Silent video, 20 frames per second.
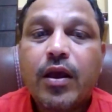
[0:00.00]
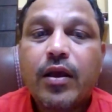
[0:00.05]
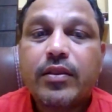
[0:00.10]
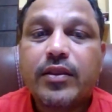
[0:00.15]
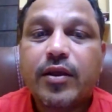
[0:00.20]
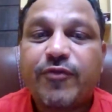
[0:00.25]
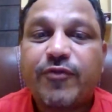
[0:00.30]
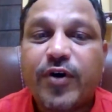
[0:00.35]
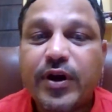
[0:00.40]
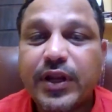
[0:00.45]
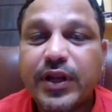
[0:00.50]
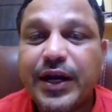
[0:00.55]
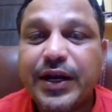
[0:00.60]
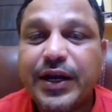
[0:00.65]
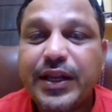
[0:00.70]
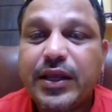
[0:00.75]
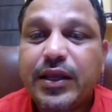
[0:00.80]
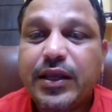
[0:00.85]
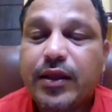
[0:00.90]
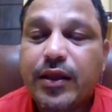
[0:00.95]
The
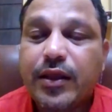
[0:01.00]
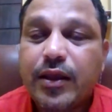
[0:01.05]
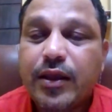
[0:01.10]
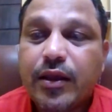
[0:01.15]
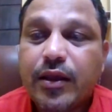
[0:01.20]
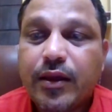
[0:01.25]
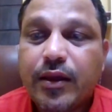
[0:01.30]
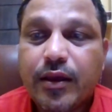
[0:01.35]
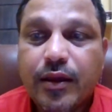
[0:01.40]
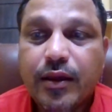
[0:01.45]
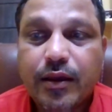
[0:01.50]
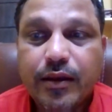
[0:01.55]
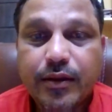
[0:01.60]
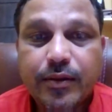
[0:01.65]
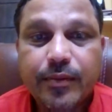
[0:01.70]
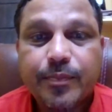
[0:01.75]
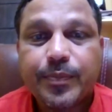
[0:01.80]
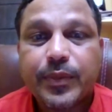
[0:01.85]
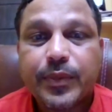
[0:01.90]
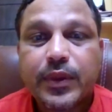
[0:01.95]
fertility
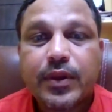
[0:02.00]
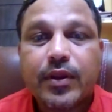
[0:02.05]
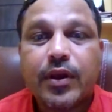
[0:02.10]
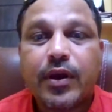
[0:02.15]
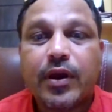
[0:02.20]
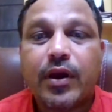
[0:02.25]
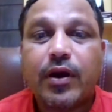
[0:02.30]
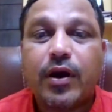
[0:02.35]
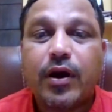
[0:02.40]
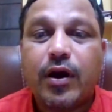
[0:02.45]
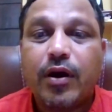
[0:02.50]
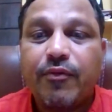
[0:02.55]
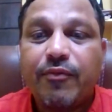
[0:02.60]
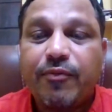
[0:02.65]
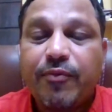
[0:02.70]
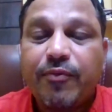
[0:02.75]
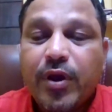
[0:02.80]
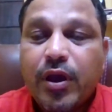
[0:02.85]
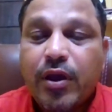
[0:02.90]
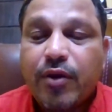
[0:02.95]
uh,
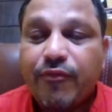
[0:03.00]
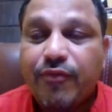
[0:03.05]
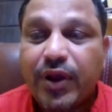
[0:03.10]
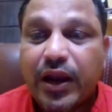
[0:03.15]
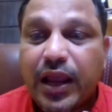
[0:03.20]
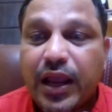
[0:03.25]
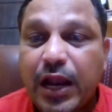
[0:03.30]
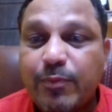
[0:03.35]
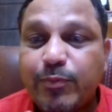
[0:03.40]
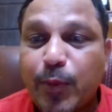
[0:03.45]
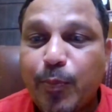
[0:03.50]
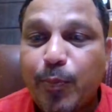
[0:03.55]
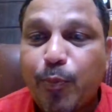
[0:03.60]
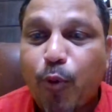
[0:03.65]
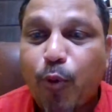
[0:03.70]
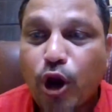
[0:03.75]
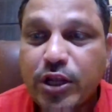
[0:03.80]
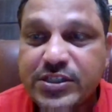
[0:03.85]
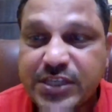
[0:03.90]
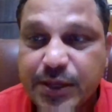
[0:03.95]
will help the
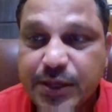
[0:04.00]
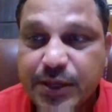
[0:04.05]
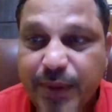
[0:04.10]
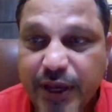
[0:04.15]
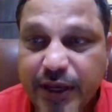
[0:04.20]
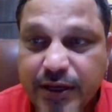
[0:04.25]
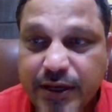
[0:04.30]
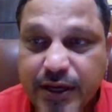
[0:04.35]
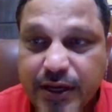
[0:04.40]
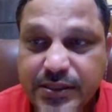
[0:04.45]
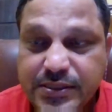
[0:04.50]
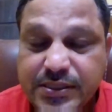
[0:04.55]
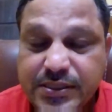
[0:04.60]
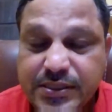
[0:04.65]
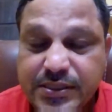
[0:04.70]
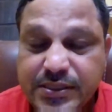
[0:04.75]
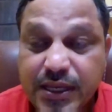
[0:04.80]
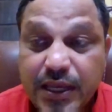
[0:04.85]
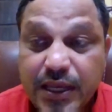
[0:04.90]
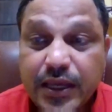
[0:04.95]
policymakers
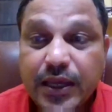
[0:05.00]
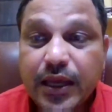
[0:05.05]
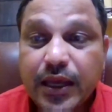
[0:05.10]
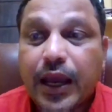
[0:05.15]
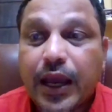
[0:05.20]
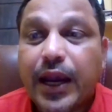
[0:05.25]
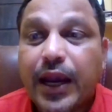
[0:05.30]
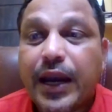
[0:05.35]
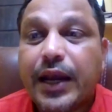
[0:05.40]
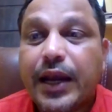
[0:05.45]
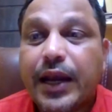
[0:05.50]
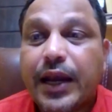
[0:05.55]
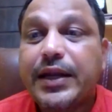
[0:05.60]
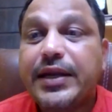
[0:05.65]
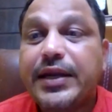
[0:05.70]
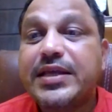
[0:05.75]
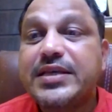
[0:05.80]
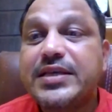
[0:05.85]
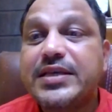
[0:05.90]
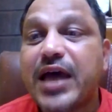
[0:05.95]
in
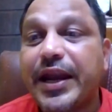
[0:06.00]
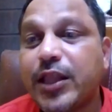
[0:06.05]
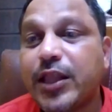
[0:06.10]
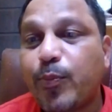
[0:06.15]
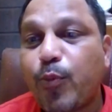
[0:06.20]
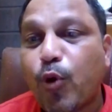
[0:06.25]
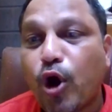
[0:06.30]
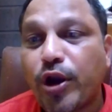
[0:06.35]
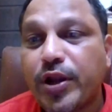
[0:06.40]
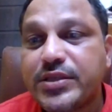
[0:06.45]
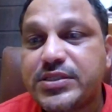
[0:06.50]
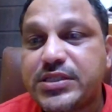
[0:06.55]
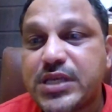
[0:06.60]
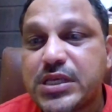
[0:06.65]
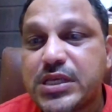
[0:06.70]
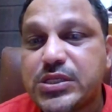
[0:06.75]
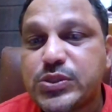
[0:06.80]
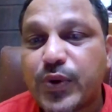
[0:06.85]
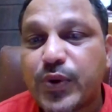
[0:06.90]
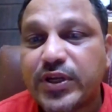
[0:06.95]
designing the policies
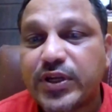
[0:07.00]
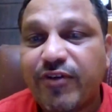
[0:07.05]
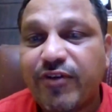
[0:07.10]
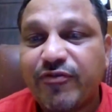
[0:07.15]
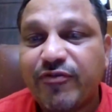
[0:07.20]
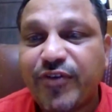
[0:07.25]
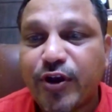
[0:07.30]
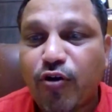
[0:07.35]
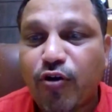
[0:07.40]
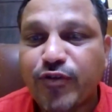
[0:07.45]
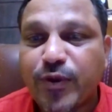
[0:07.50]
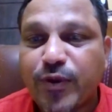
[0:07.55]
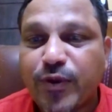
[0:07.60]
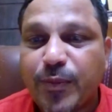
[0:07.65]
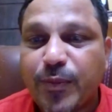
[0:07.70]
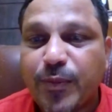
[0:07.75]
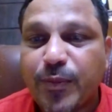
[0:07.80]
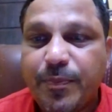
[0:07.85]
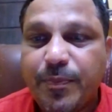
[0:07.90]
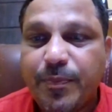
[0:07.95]
for the welfare of the
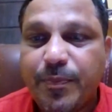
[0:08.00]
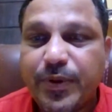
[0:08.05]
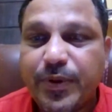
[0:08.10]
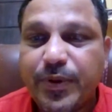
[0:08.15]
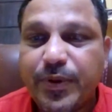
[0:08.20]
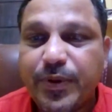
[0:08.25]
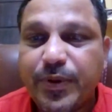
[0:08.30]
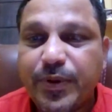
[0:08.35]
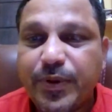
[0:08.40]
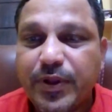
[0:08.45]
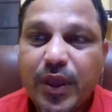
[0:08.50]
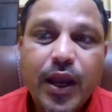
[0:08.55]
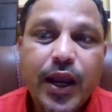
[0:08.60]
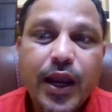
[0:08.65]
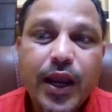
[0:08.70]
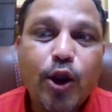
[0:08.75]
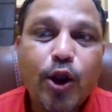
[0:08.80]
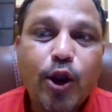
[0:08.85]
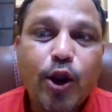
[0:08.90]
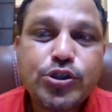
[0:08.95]
people. It
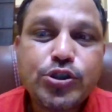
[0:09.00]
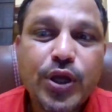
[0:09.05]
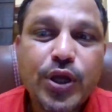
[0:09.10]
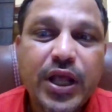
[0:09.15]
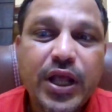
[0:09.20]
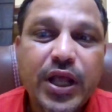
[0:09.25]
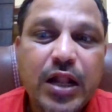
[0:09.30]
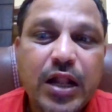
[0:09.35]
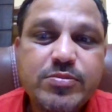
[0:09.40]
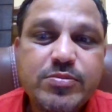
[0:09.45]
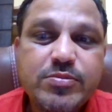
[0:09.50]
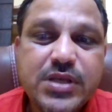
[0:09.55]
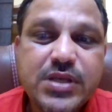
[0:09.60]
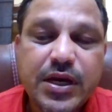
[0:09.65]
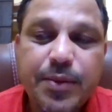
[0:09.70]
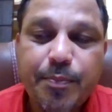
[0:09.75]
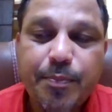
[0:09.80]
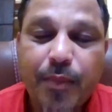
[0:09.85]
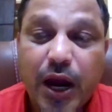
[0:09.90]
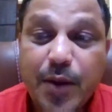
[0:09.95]
also helps the
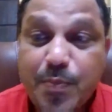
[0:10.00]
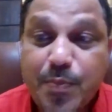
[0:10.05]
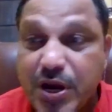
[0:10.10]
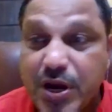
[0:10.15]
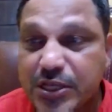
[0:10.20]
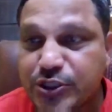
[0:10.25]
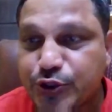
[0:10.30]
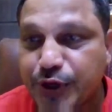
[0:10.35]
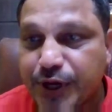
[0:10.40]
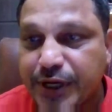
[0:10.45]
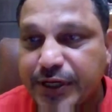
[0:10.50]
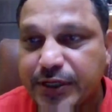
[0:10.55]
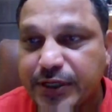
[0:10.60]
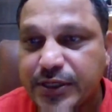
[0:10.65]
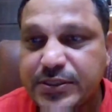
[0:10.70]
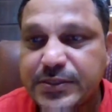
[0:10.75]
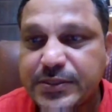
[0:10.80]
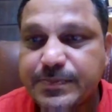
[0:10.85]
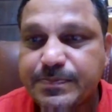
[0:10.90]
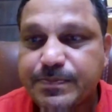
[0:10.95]
administrators.